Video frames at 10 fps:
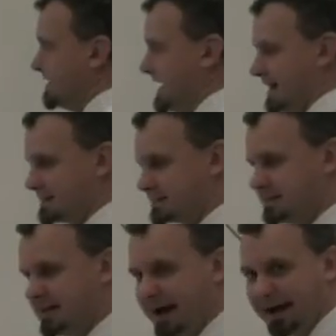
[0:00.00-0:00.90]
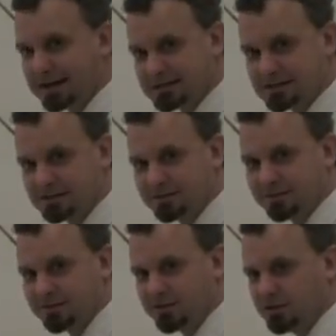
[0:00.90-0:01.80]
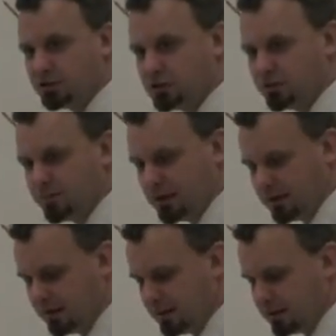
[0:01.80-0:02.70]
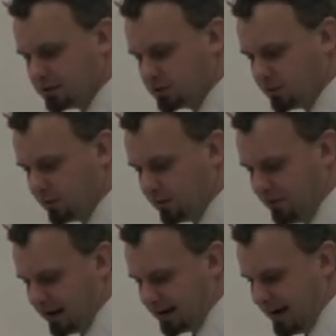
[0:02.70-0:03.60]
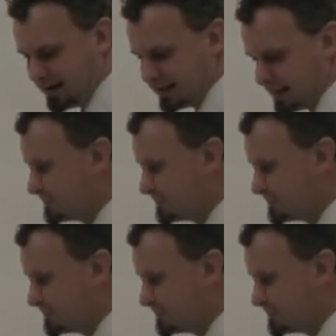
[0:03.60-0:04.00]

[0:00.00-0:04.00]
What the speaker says: the x dx, you should recognize that it's